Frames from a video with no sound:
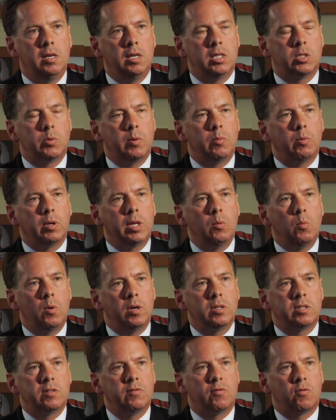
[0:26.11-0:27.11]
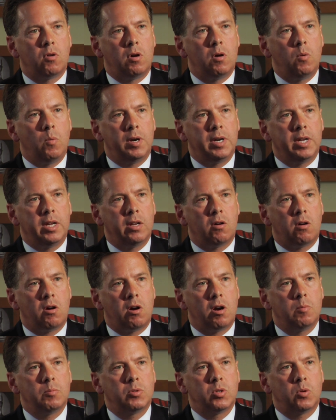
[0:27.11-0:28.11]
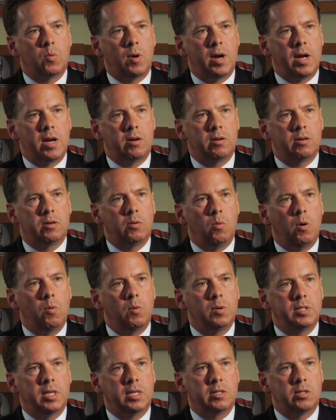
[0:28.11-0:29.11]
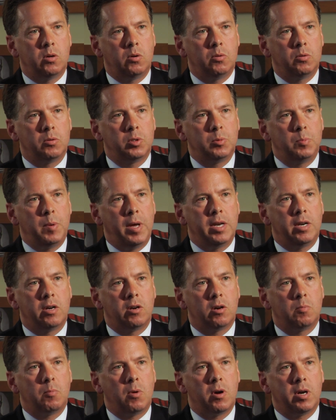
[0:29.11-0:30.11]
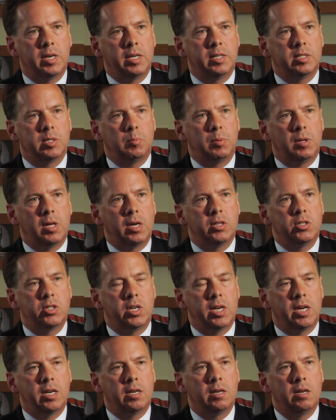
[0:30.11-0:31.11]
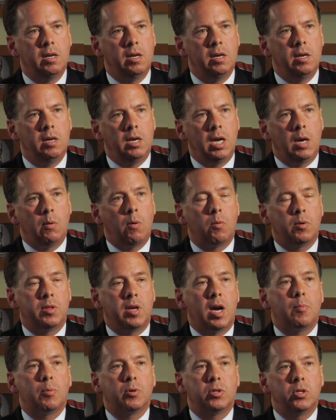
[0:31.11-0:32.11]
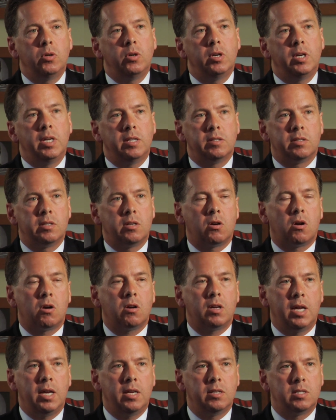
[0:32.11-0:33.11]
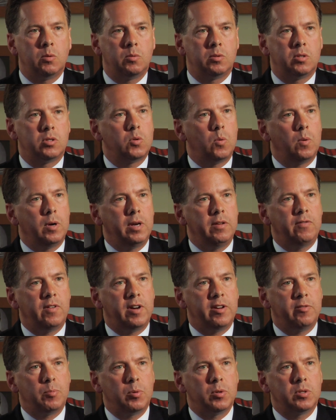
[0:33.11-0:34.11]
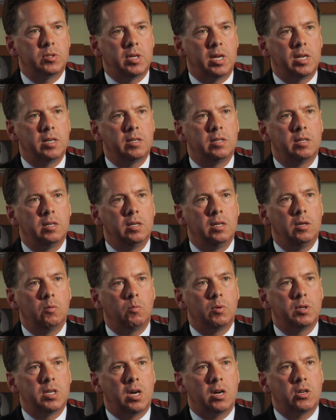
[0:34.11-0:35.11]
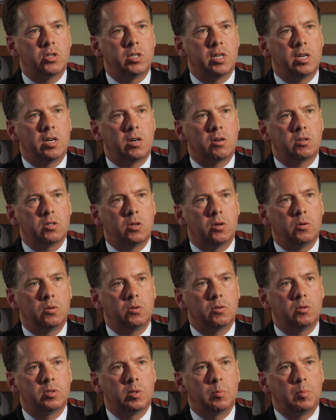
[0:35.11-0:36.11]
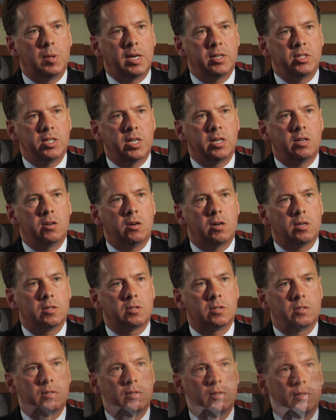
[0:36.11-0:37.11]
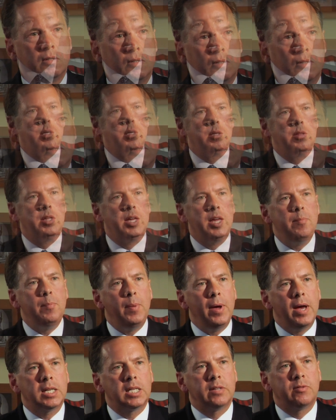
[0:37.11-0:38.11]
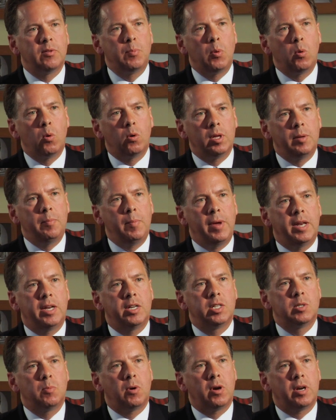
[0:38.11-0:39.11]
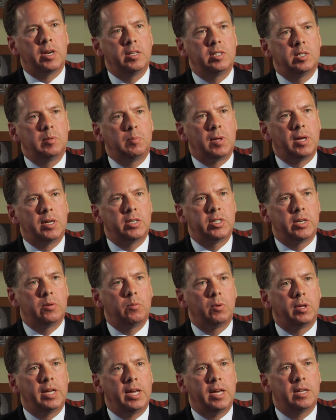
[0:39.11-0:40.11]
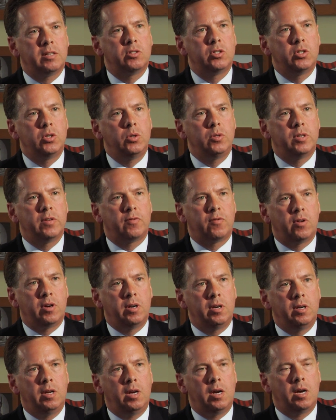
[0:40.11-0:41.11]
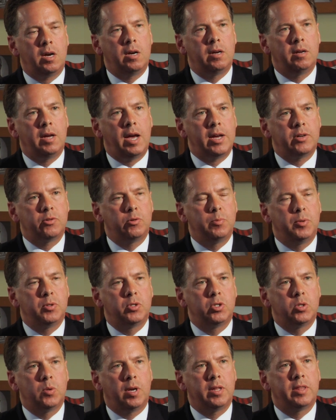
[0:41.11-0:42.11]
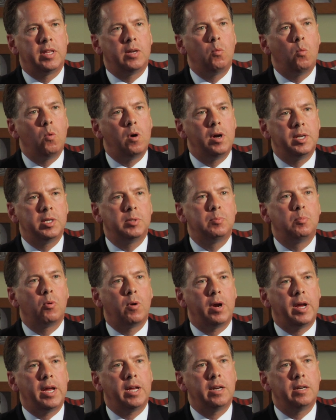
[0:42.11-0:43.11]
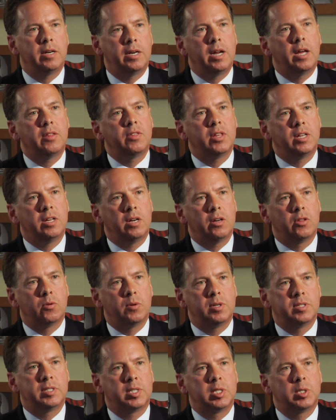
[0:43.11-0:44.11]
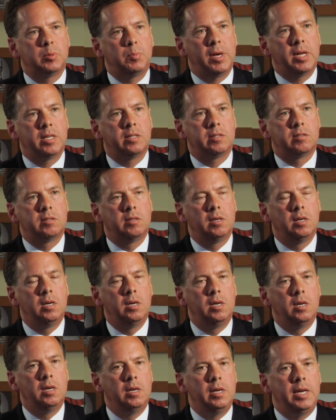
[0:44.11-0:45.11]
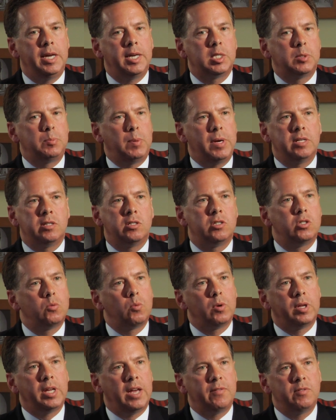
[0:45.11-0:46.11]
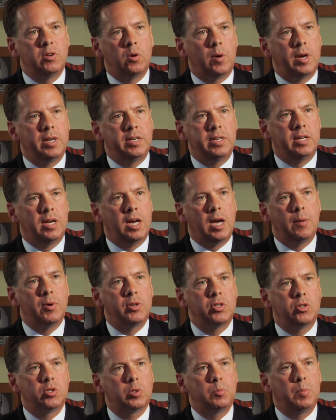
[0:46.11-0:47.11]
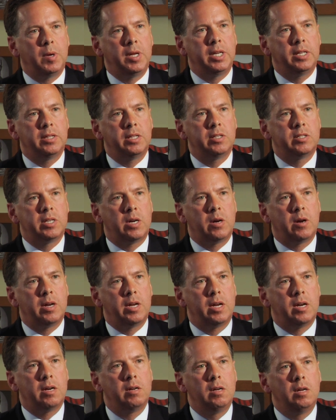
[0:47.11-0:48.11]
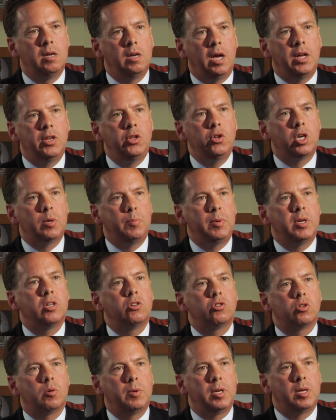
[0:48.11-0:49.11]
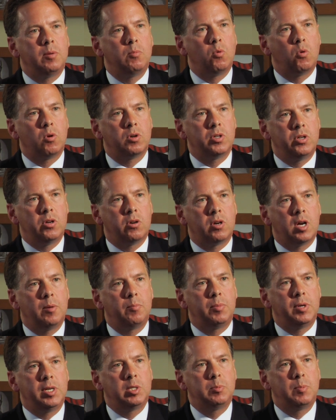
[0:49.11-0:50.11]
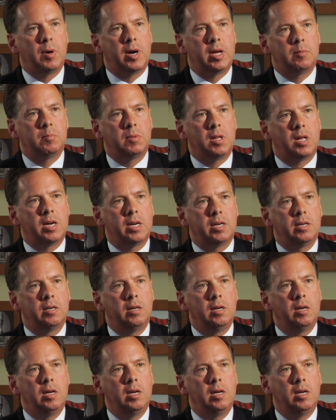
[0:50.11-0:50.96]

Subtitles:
So we really once and for all want to get our arms around what was that total spend in our marketing supply chain and what were the opportunities. And in our case, it was a 25% reduction in our total supply chain costs. The impact of a poorly managed marketing supply chain really has two different attributes to it. I think one is brand, and I think other is expense. Expense is you really have no idea how much you're spending in this area, and you could be contributing more to your company's bottom line.